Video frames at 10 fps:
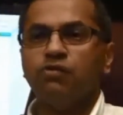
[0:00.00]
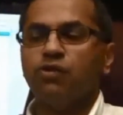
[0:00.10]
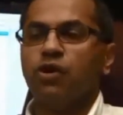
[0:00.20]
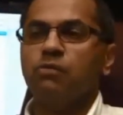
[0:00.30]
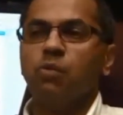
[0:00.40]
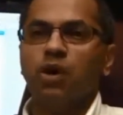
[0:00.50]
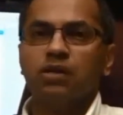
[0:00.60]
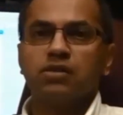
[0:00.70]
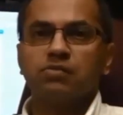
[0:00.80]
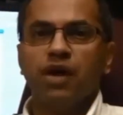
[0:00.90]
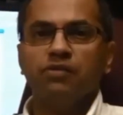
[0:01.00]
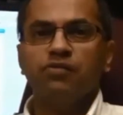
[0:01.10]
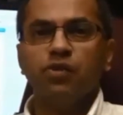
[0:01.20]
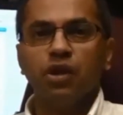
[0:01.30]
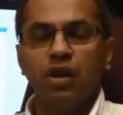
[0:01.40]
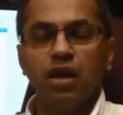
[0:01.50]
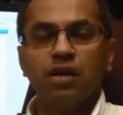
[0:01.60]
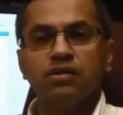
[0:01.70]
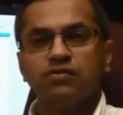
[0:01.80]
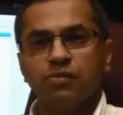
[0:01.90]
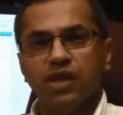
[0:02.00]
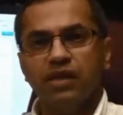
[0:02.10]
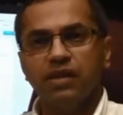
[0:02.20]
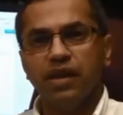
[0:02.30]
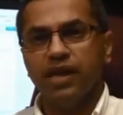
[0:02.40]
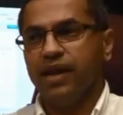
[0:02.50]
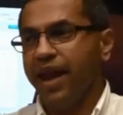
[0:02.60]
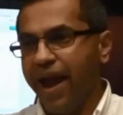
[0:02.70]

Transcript: from what the smartphone learns from the internet,